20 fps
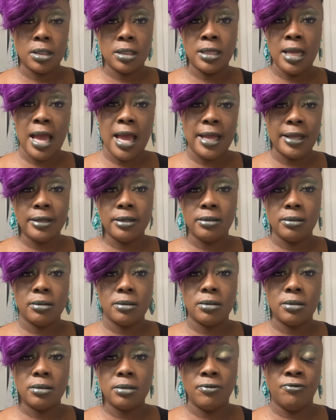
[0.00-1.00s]
got
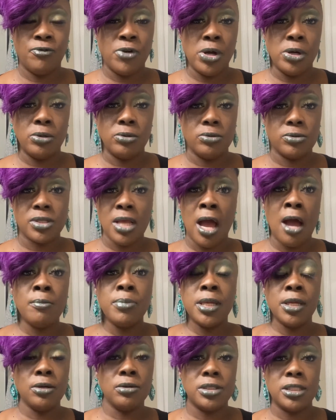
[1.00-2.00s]
the phones.
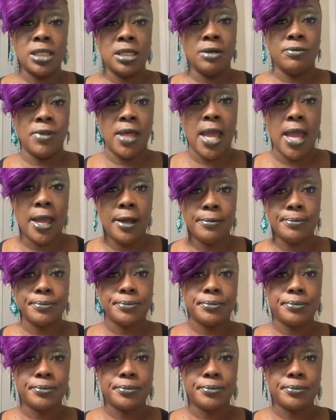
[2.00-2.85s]
I'm guilty of that.